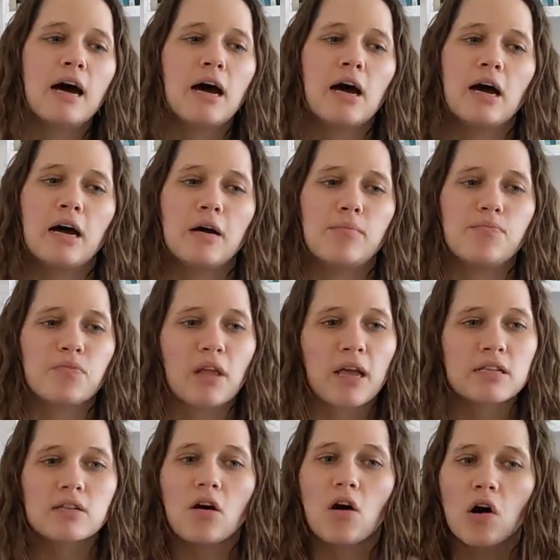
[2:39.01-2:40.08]
Um,
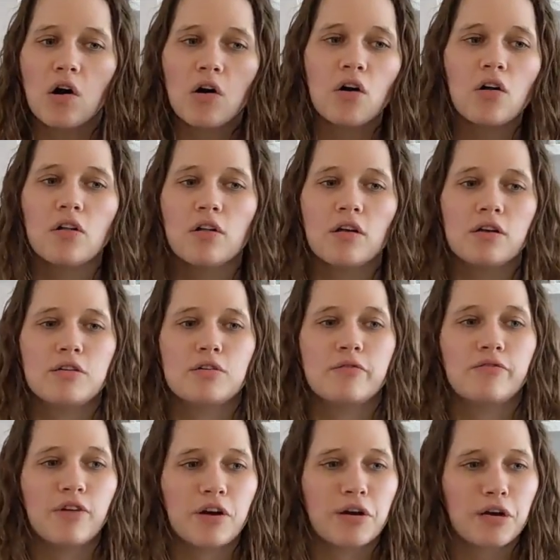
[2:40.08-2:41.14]
it's all
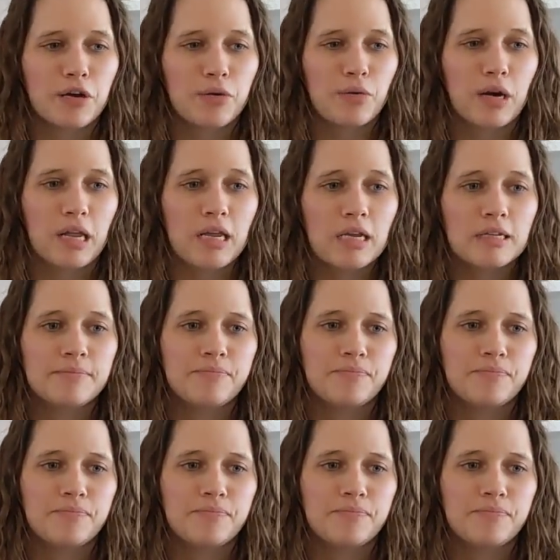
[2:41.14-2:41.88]
very unique.